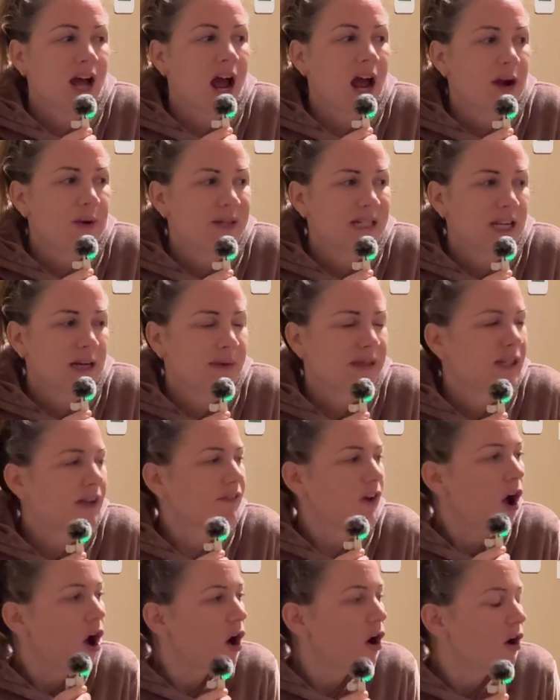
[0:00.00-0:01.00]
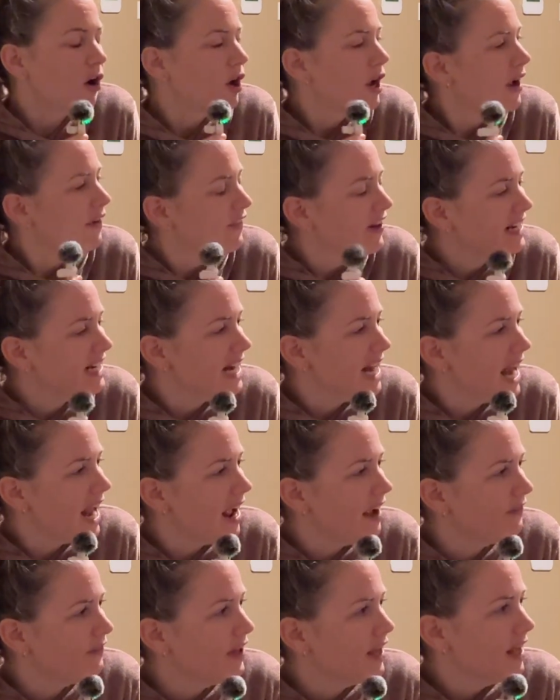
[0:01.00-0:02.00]
I always say to myself, oh, if I didn't
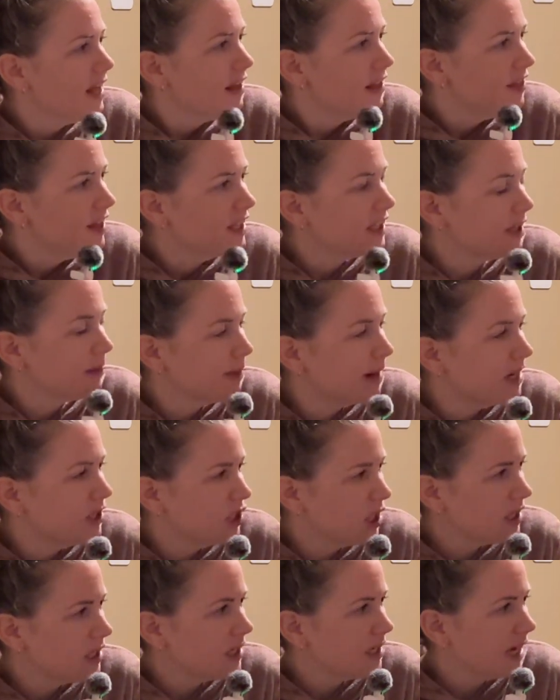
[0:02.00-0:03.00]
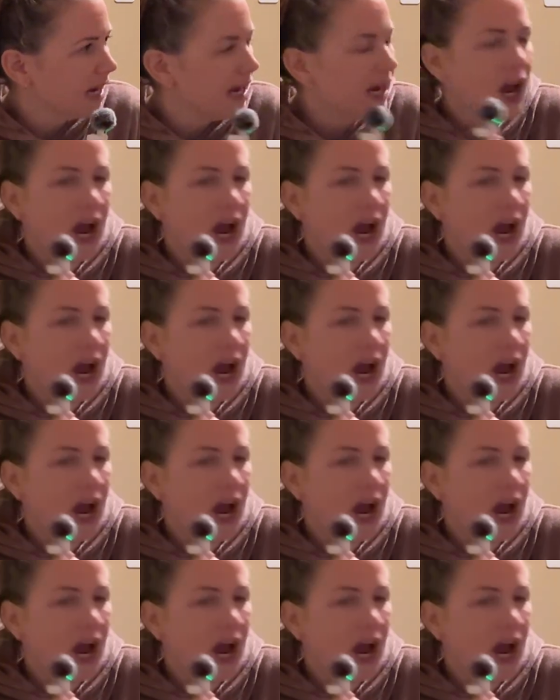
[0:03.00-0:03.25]
have this in my agenda today,